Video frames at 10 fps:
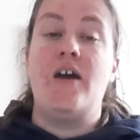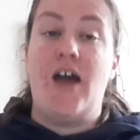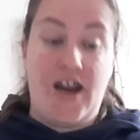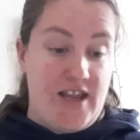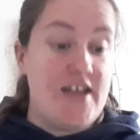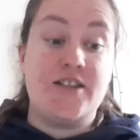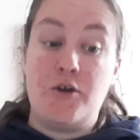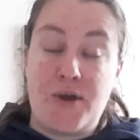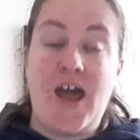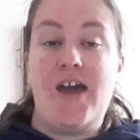and it is
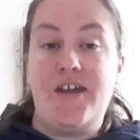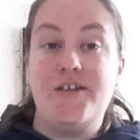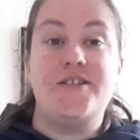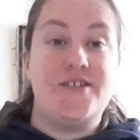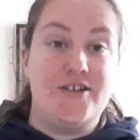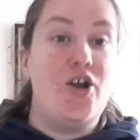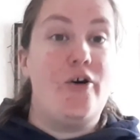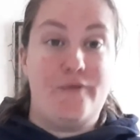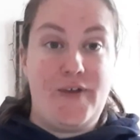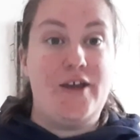okay to
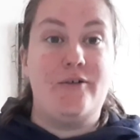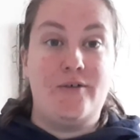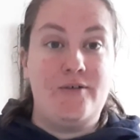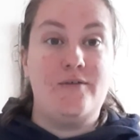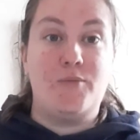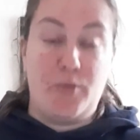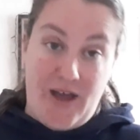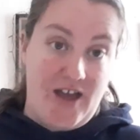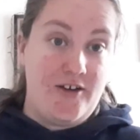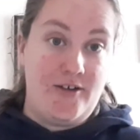not feel
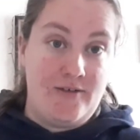prepared.